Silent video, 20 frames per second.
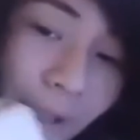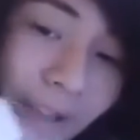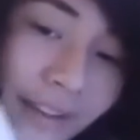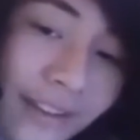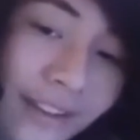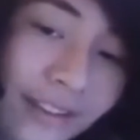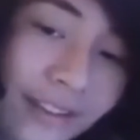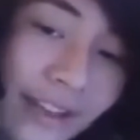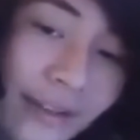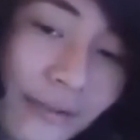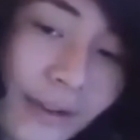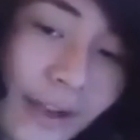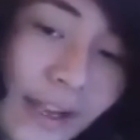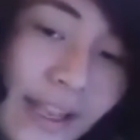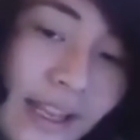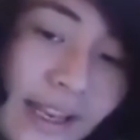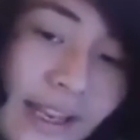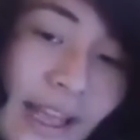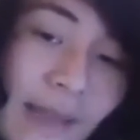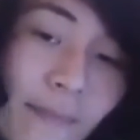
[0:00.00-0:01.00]
basically,
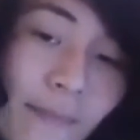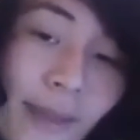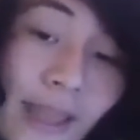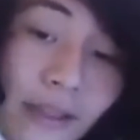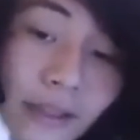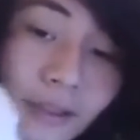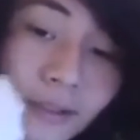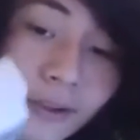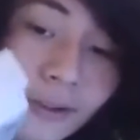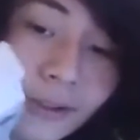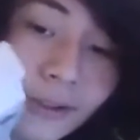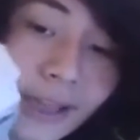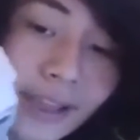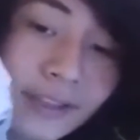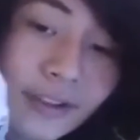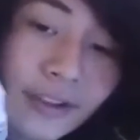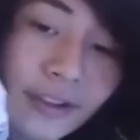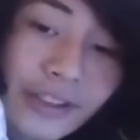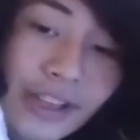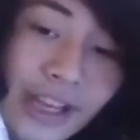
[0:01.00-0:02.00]
right? It may look like
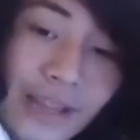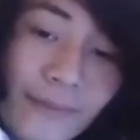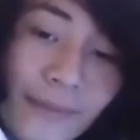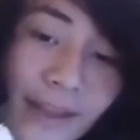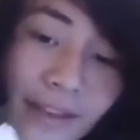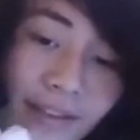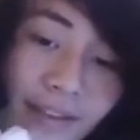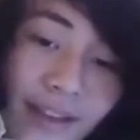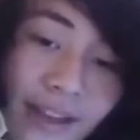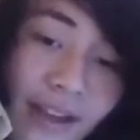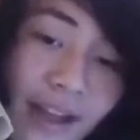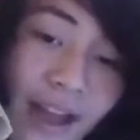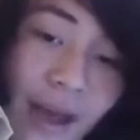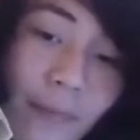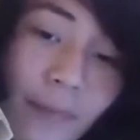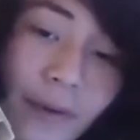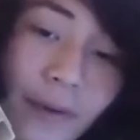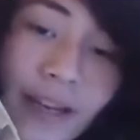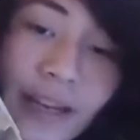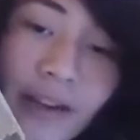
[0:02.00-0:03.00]
there's a giant mess in there,
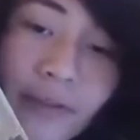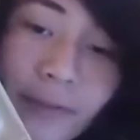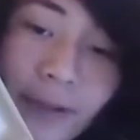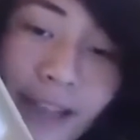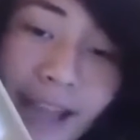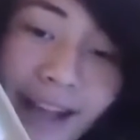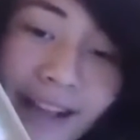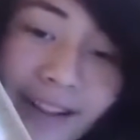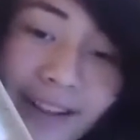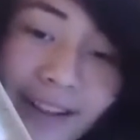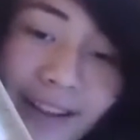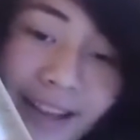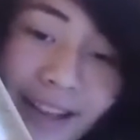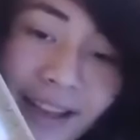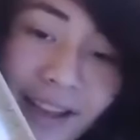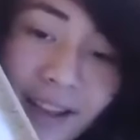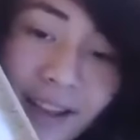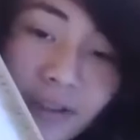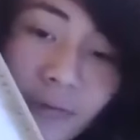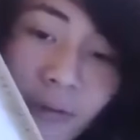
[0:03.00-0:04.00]
but in reality,
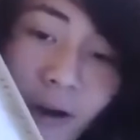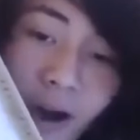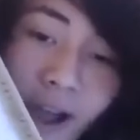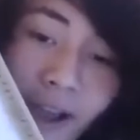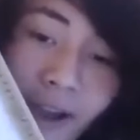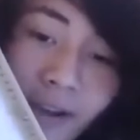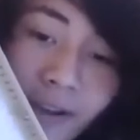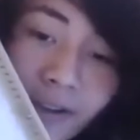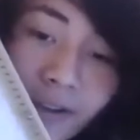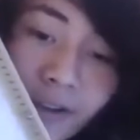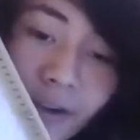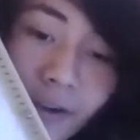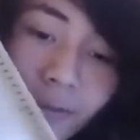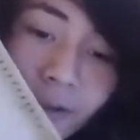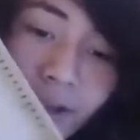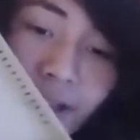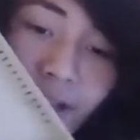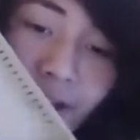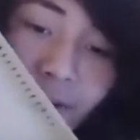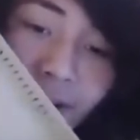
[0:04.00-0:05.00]
the wires
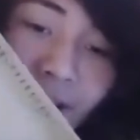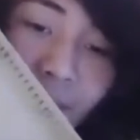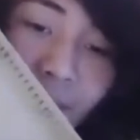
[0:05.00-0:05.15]
over here